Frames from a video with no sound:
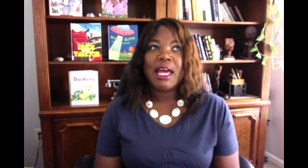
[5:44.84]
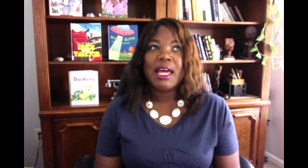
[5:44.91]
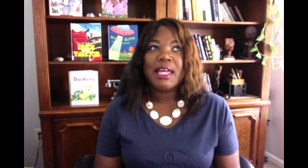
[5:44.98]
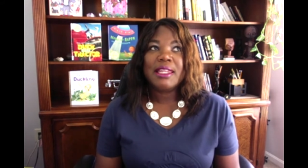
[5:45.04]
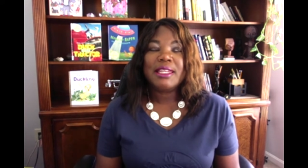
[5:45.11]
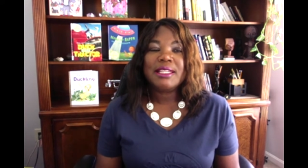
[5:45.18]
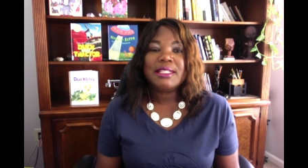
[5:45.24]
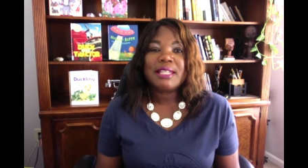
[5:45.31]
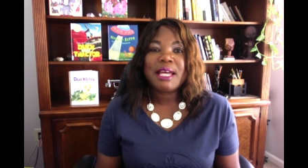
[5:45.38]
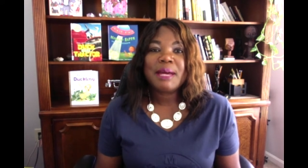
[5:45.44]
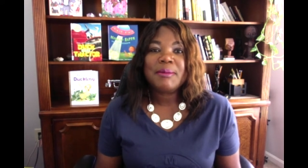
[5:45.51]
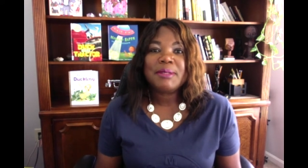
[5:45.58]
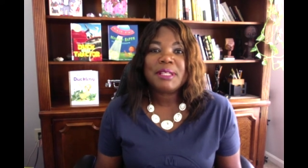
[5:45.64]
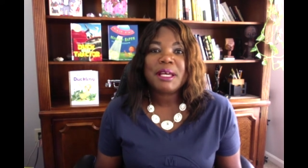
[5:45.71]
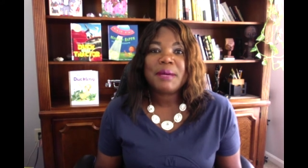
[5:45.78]
This
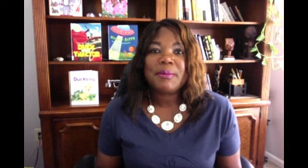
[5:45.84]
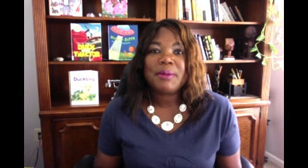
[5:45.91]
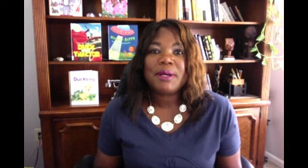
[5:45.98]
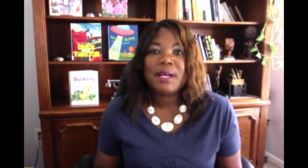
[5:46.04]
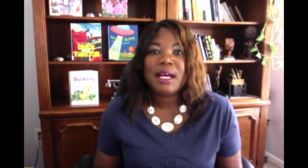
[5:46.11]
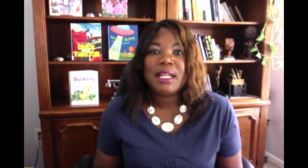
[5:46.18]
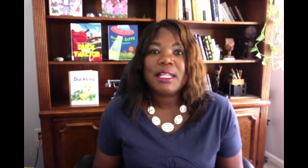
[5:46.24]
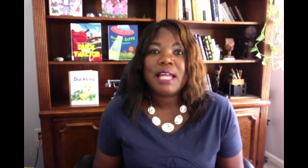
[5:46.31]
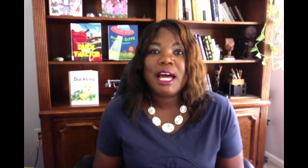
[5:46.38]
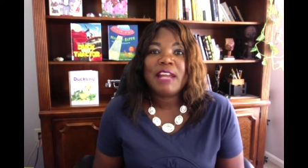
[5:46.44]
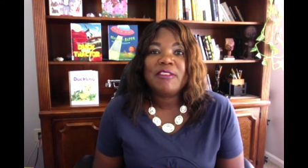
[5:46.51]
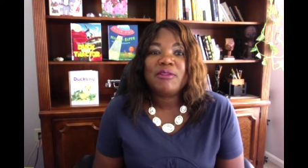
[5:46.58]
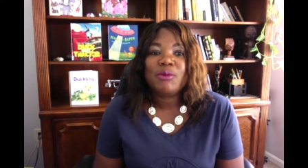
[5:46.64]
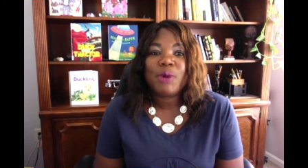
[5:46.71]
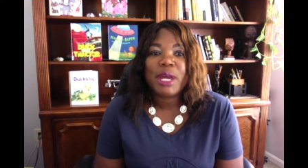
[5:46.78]
comes up a lot
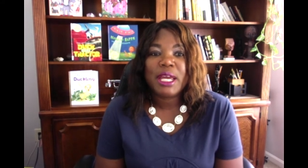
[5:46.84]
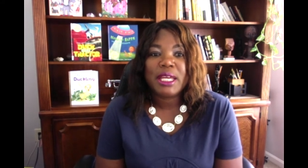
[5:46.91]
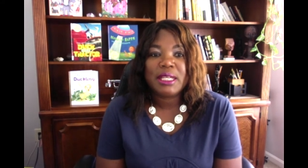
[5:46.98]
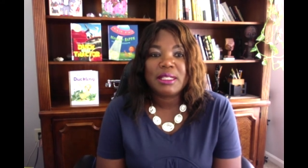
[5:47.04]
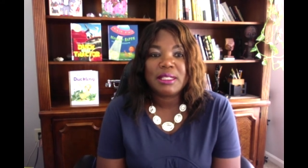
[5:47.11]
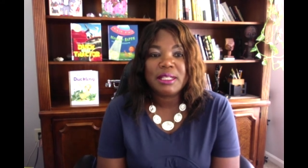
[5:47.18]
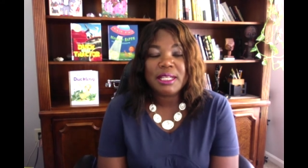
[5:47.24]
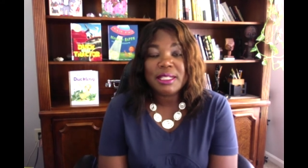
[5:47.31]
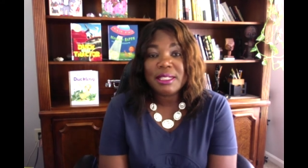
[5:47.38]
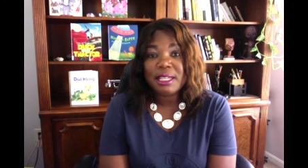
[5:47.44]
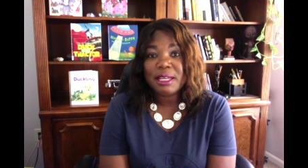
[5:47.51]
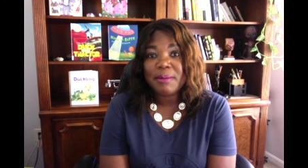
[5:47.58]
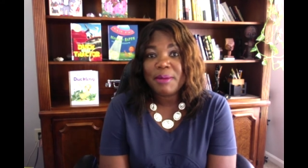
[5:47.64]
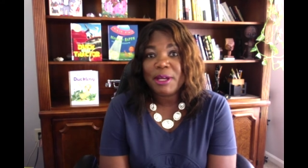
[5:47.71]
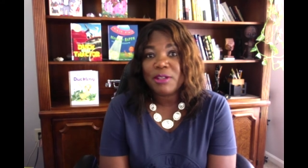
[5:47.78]
of ways. Let's think
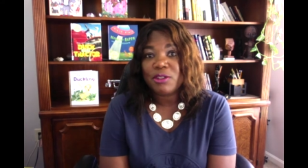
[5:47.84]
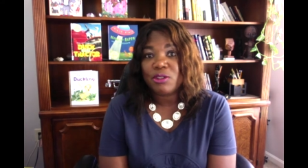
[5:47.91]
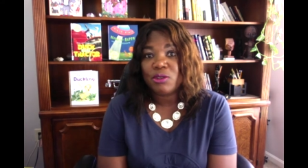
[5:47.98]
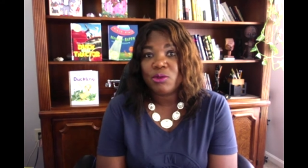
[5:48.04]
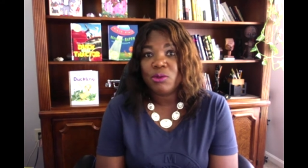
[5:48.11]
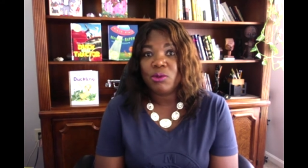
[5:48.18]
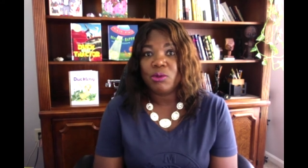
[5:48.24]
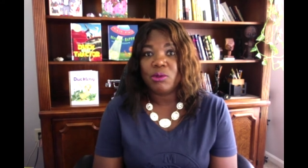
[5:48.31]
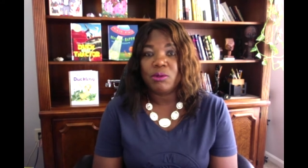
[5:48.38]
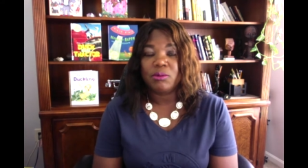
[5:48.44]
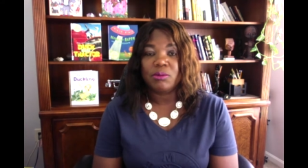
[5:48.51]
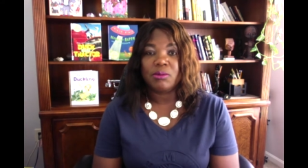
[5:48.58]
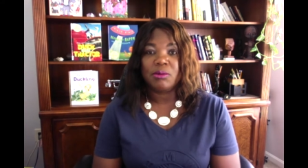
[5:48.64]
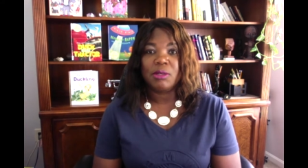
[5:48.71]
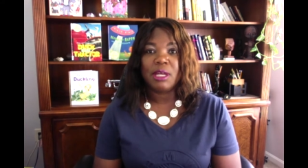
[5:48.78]
about school
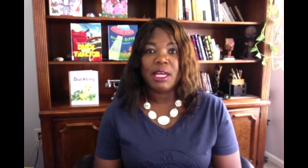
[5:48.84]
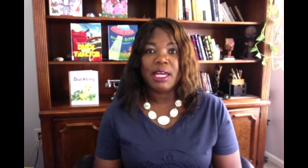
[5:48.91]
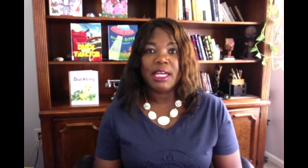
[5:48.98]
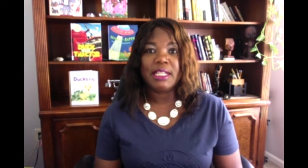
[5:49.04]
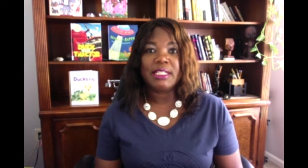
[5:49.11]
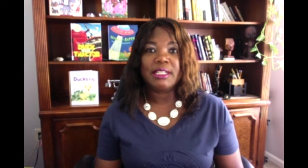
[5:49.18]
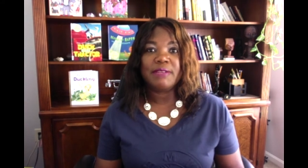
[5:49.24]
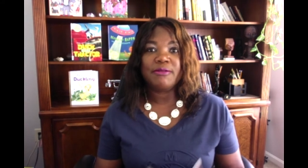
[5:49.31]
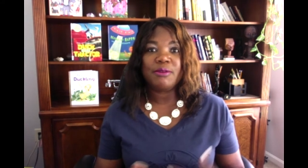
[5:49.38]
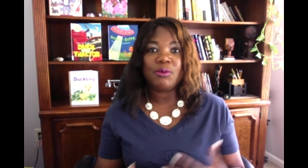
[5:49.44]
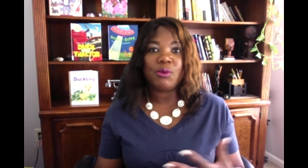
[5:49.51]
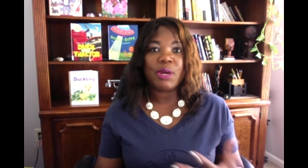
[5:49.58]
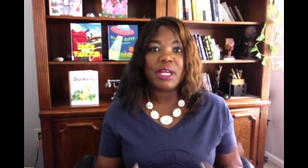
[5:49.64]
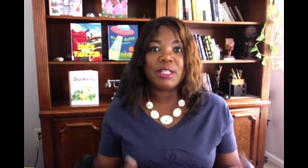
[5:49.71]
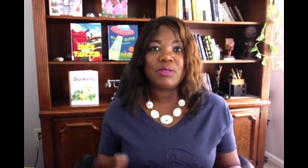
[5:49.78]
and different
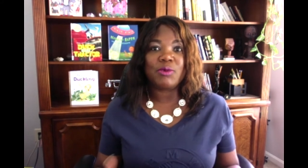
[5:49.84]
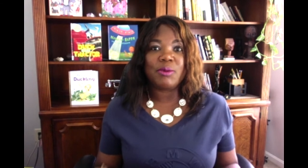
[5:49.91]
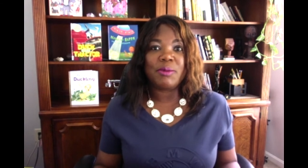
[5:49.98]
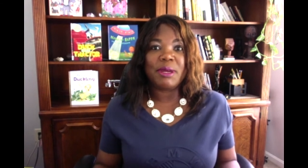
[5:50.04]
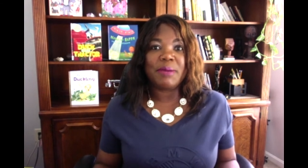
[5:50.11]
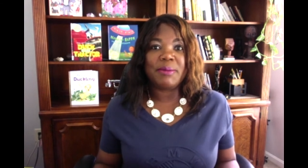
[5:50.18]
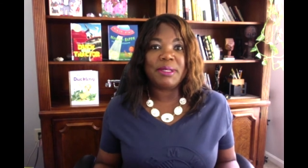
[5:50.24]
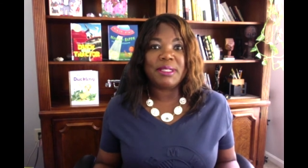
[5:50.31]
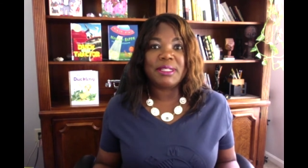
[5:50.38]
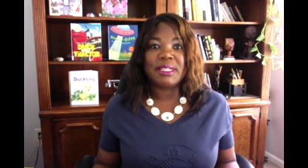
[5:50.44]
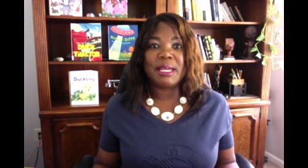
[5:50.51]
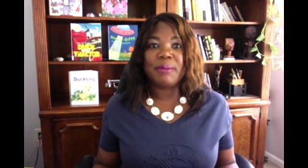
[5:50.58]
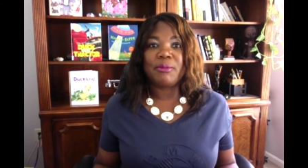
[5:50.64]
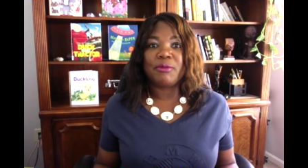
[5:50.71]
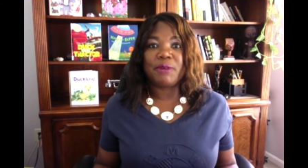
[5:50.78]
ways we may be
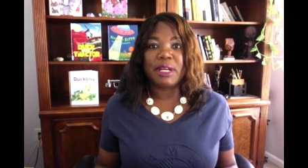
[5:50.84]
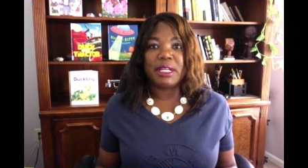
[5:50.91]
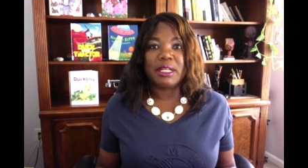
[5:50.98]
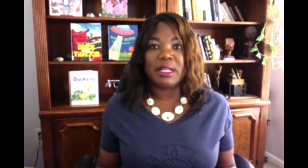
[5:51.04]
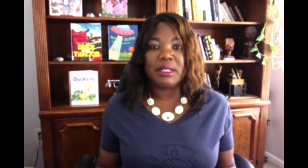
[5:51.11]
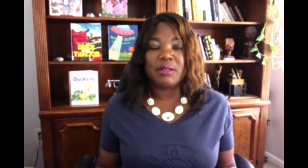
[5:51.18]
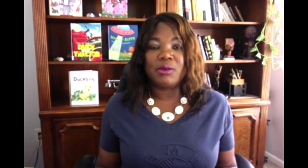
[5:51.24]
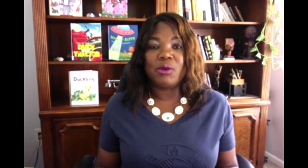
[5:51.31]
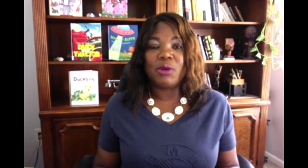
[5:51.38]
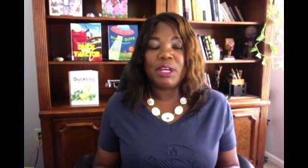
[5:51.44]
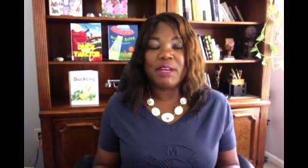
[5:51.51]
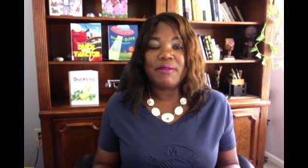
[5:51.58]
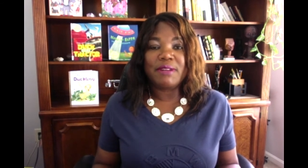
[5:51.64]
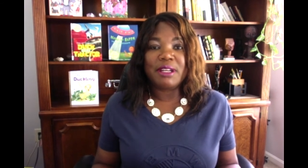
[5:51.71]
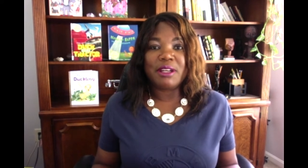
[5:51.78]
separated, or
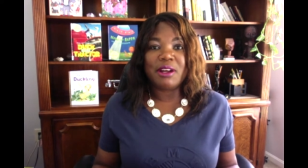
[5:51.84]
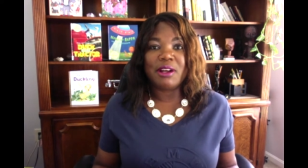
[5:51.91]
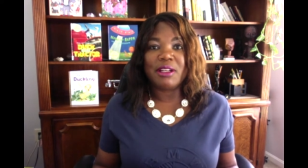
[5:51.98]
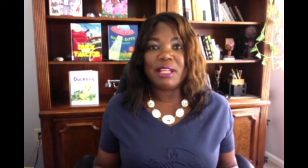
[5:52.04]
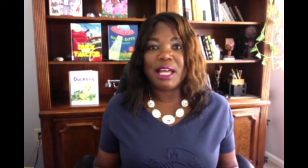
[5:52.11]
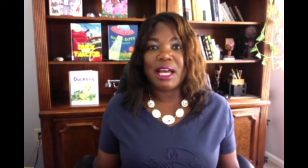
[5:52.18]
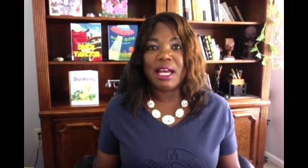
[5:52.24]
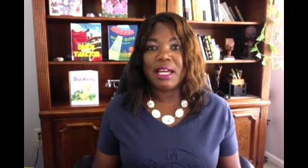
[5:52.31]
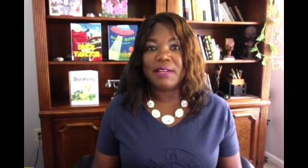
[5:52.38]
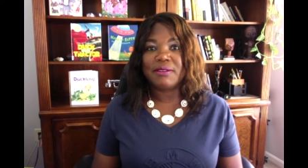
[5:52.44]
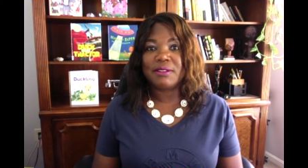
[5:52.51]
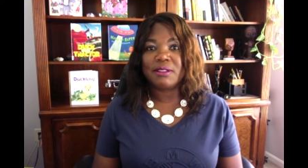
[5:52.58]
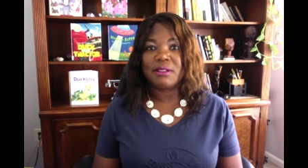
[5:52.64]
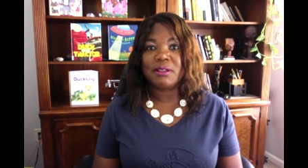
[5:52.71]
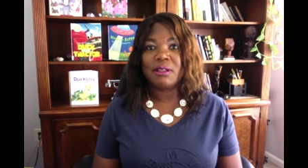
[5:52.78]
even in our lives.